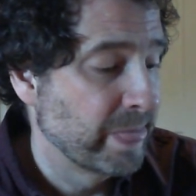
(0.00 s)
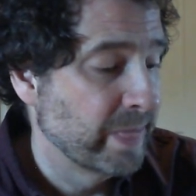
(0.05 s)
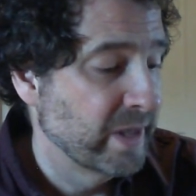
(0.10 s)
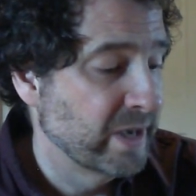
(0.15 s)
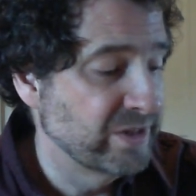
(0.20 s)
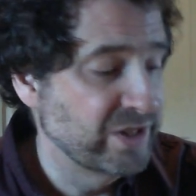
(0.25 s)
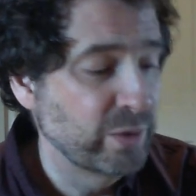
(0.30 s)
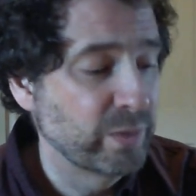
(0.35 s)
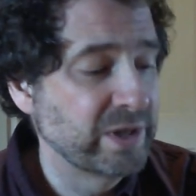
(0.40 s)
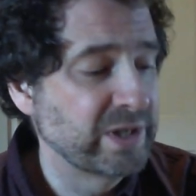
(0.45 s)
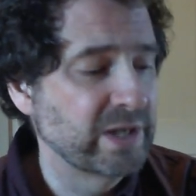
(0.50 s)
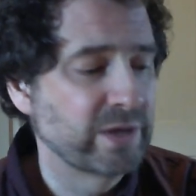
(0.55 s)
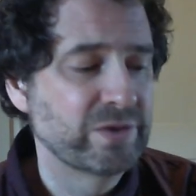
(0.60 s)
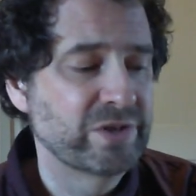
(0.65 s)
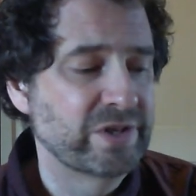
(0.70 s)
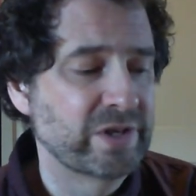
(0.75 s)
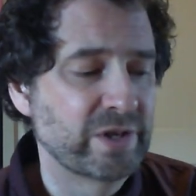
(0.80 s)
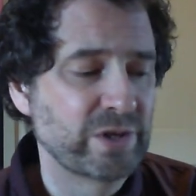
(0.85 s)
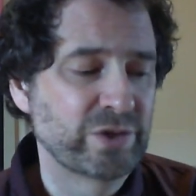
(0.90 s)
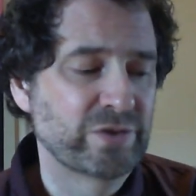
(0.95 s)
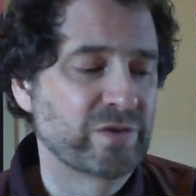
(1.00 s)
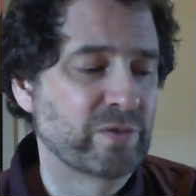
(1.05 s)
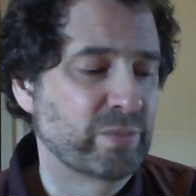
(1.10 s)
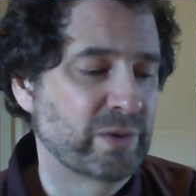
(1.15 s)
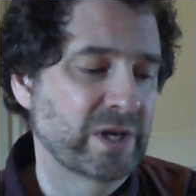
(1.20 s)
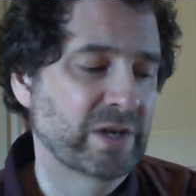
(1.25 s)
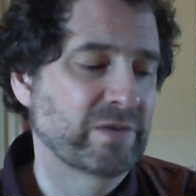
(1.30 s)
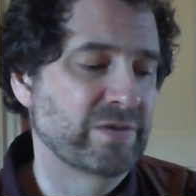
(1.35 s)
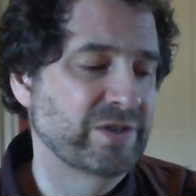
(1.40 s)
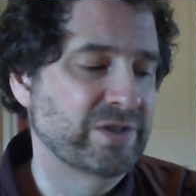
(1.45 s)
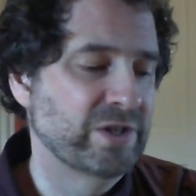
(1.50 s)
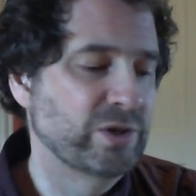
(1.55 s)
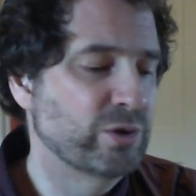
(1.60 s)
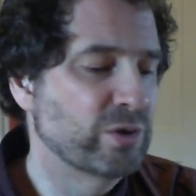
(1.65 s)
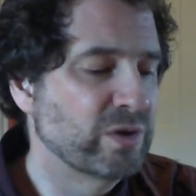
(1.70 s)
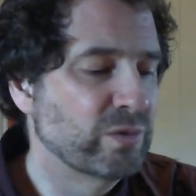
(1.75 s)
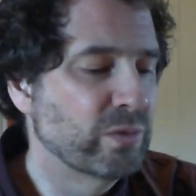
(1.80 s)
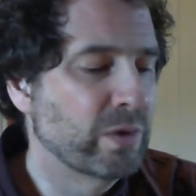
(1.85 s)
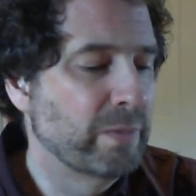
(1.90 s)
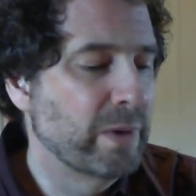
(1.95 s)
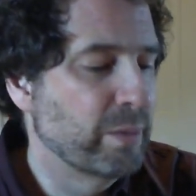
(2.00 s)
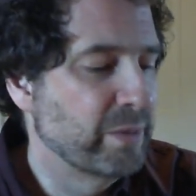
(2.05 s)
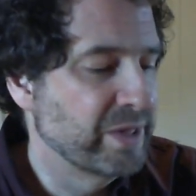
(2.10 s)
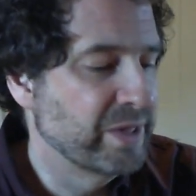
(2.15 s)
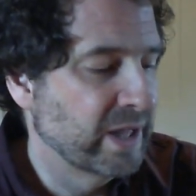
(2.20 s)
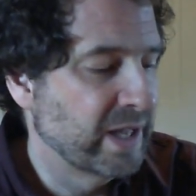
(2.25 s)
As he went downstairs for breakfast, he couldn't remember the